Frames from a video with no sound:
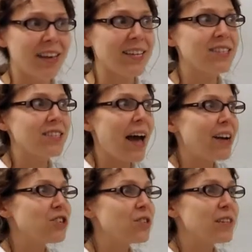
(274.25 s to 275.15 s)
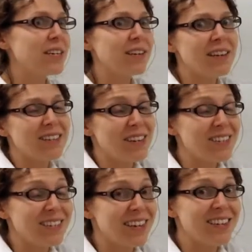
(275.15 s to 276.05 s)
It
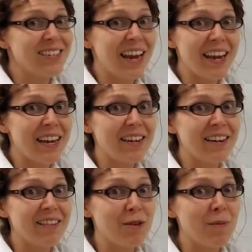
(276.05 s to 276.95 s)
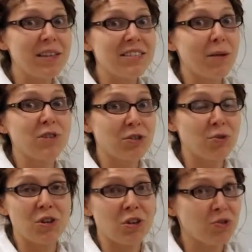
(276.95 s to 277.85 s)
doesn't contain the main subject
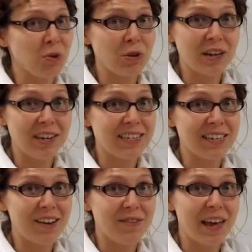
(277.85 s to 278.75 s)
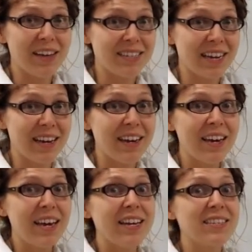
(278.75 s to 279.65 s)
or the controlling idea of the essay.
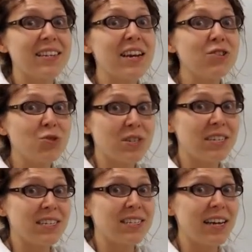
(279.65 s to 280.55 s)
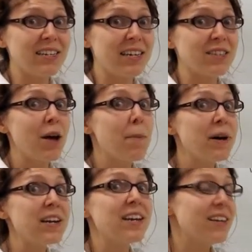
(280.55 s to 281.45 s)
It's an interesting sentence,
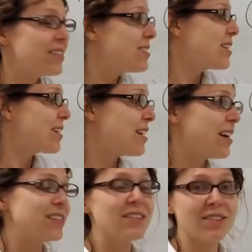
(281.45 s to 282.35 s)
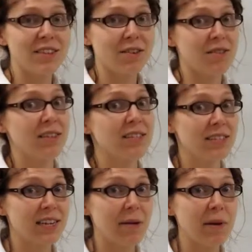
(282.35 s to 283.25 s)
but it is connected to their thesis
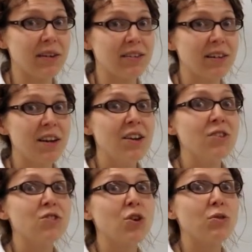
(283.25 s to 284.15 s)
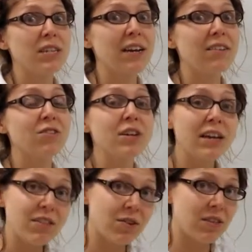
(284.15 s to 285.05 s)
statement. So take a look
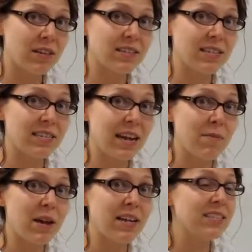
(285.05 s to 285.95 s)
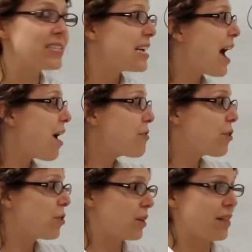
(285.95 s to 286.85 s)
at their thesis statement and see how the
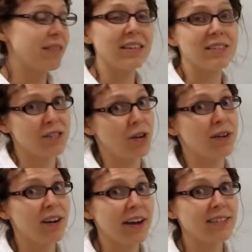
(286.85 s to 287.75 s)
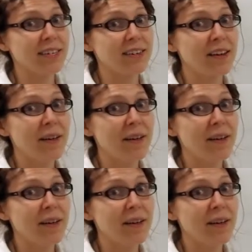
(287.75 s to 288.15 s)
hook and thesis are connected.